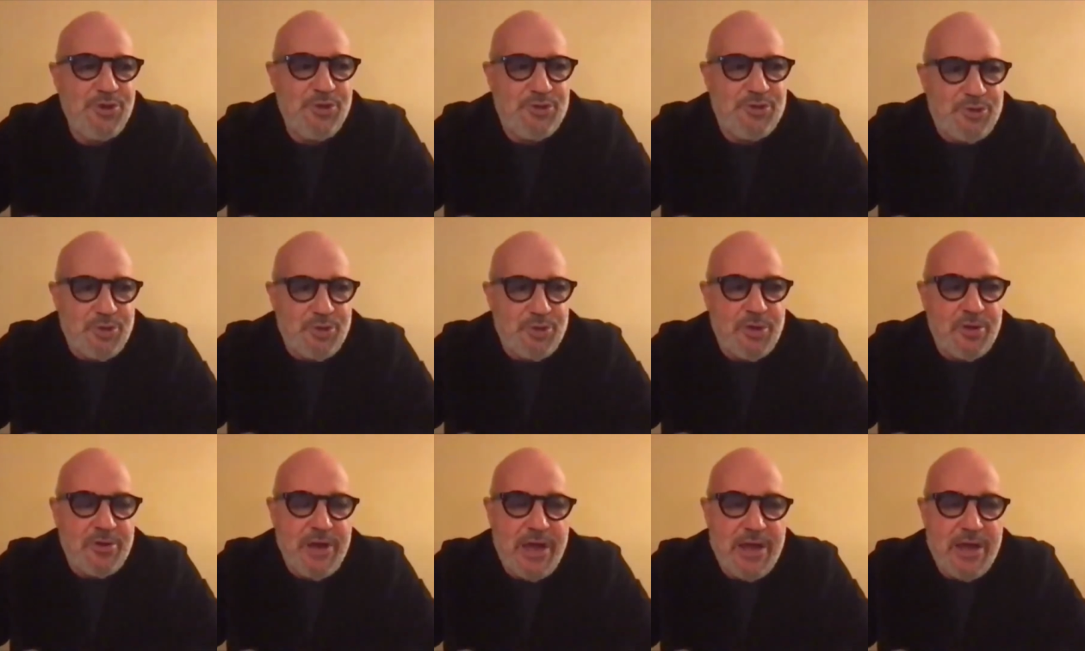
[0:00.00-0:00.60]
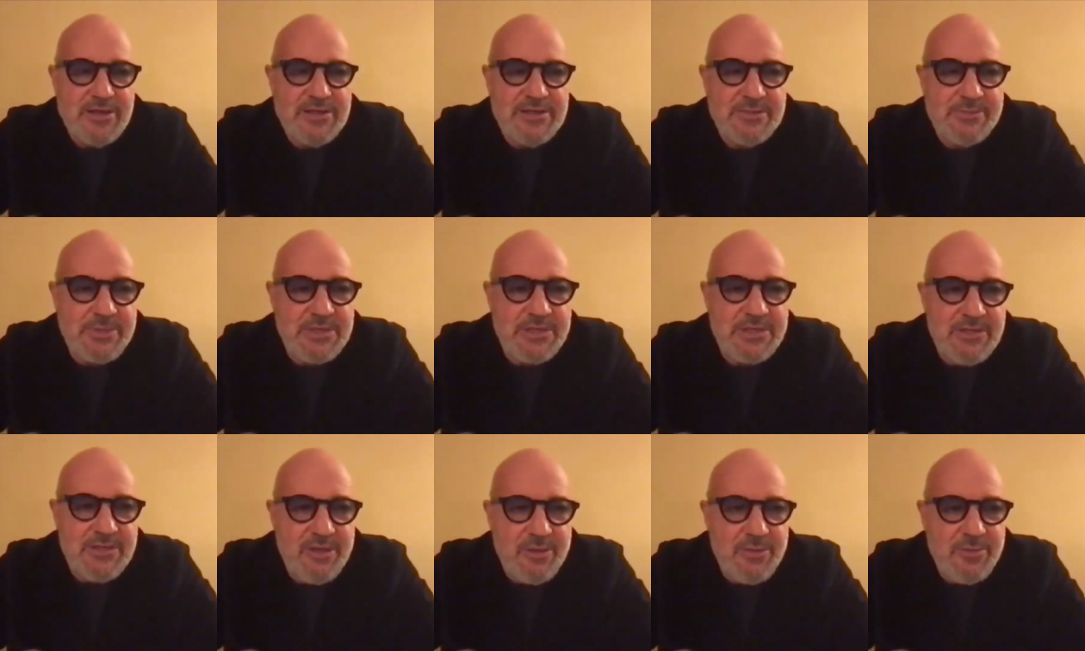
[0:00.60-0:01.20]
Notturno now has
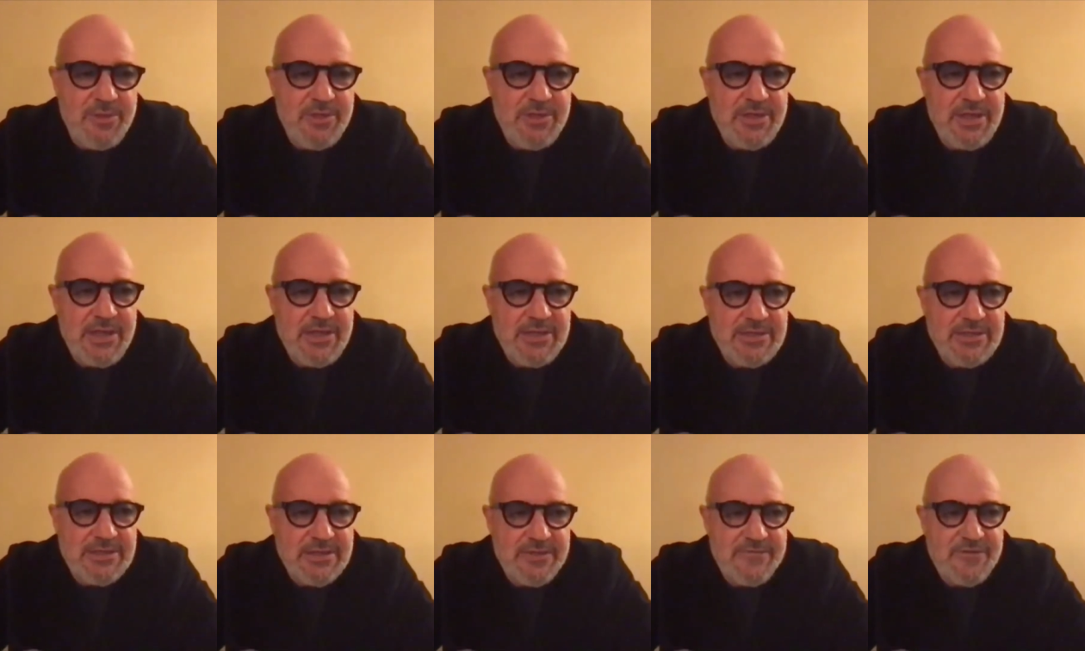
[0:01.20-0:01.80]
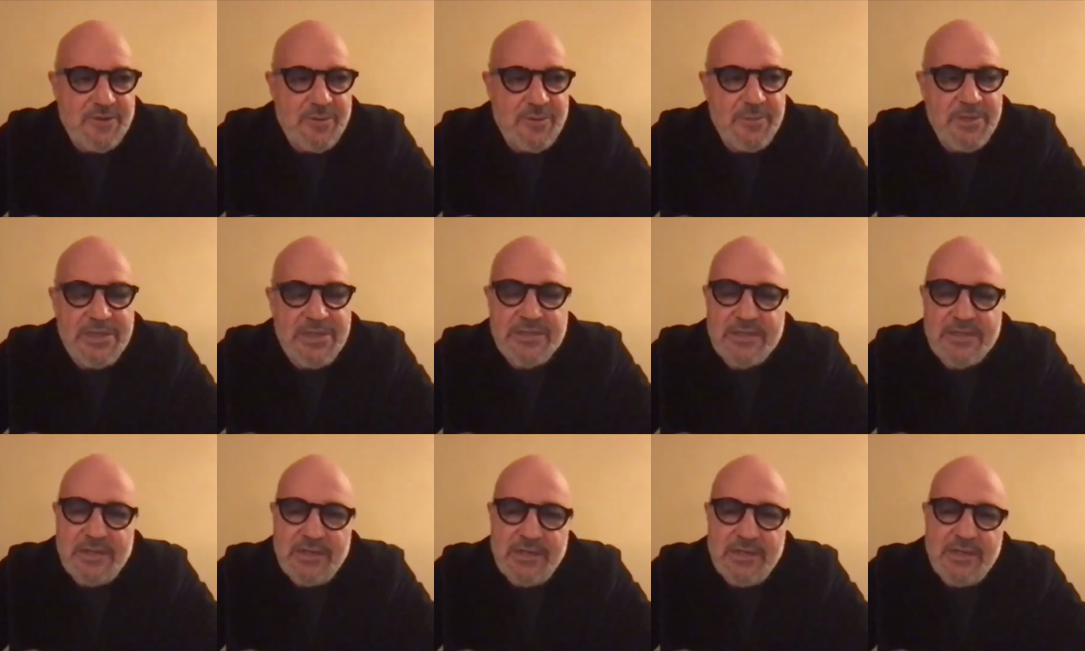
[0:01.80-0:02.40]
been nominated from
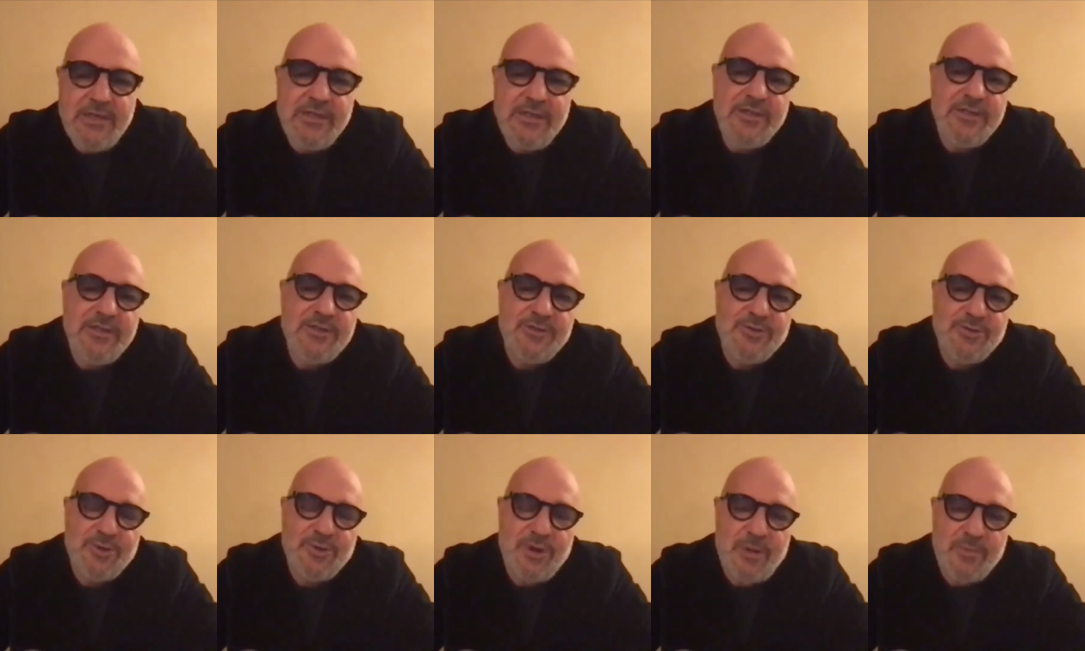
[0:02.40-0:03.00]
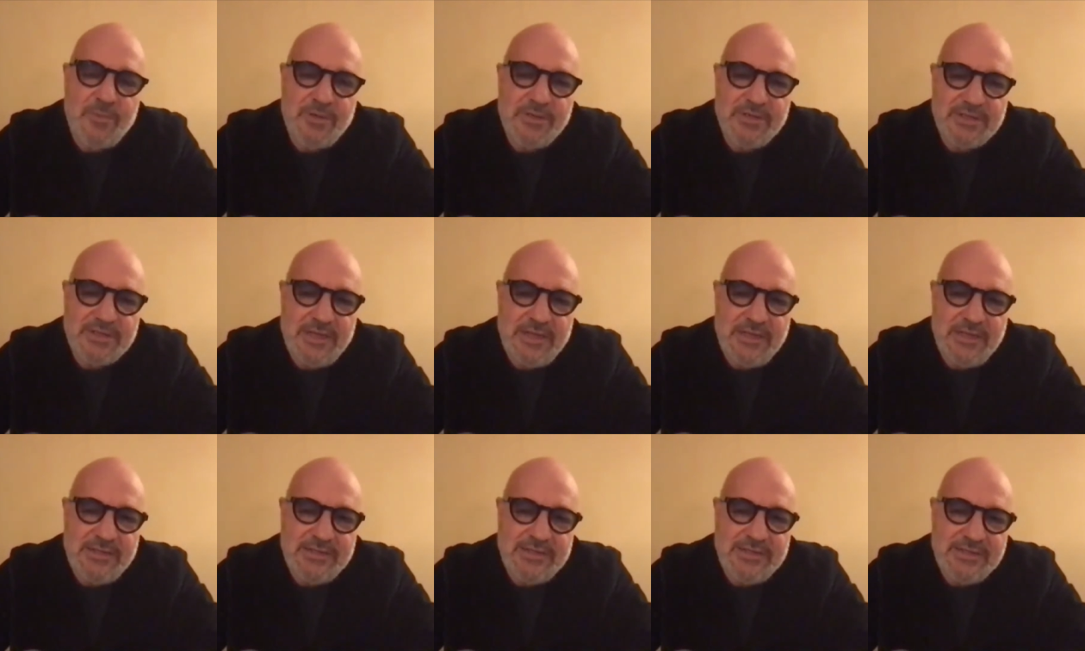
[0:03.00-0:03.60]
Italy to
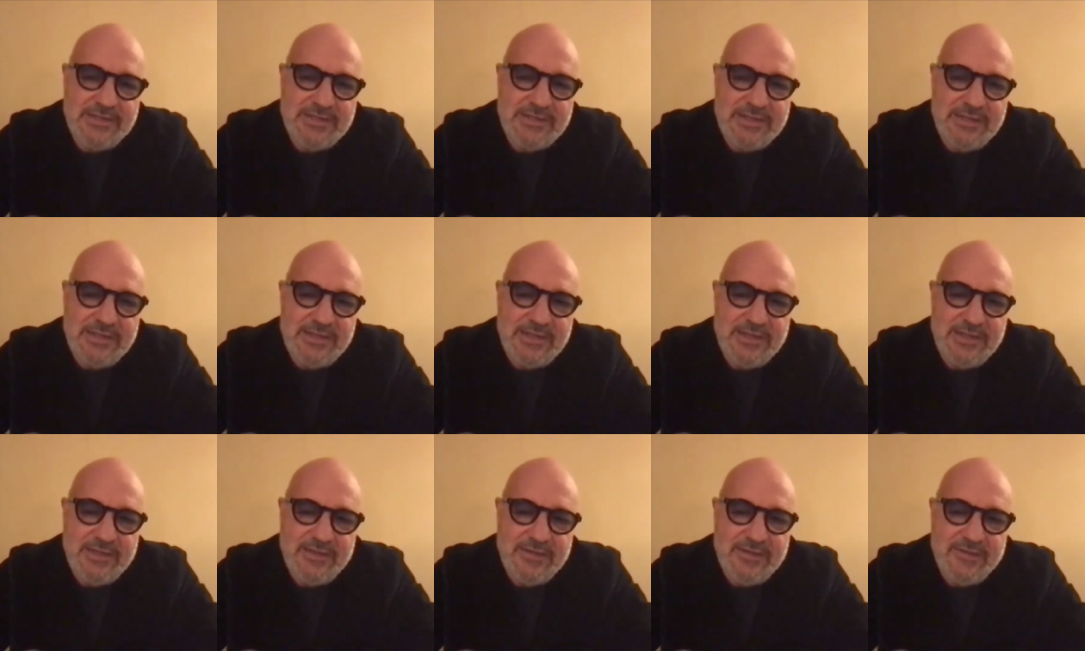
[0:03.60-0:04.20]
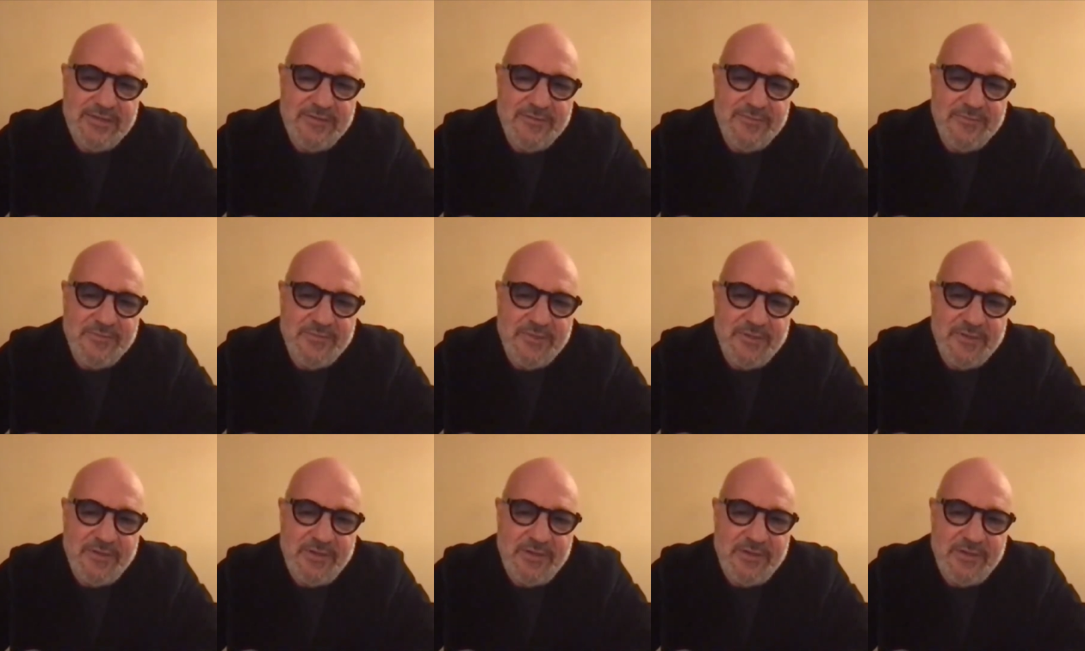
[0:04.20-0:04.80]
represent the,
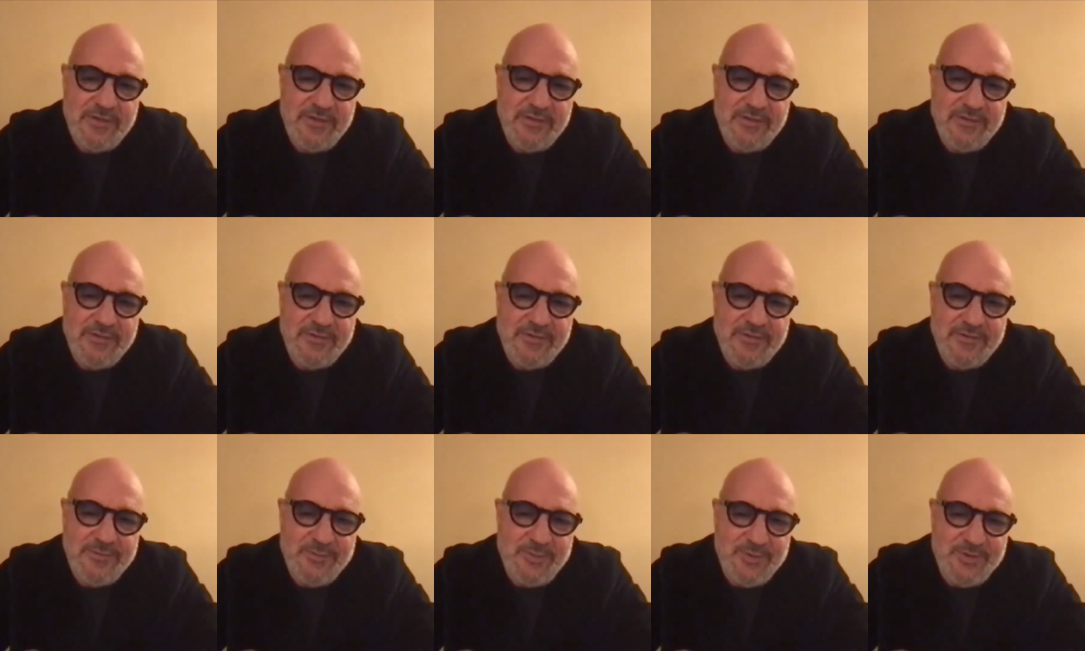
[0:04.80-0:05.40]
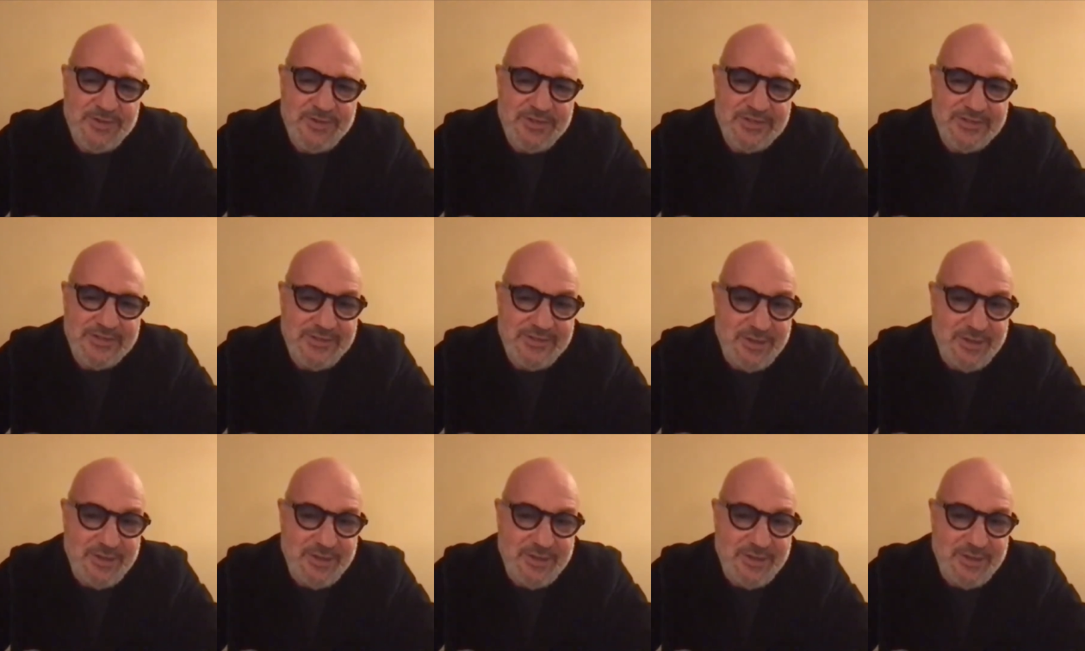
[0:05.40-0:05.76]
which is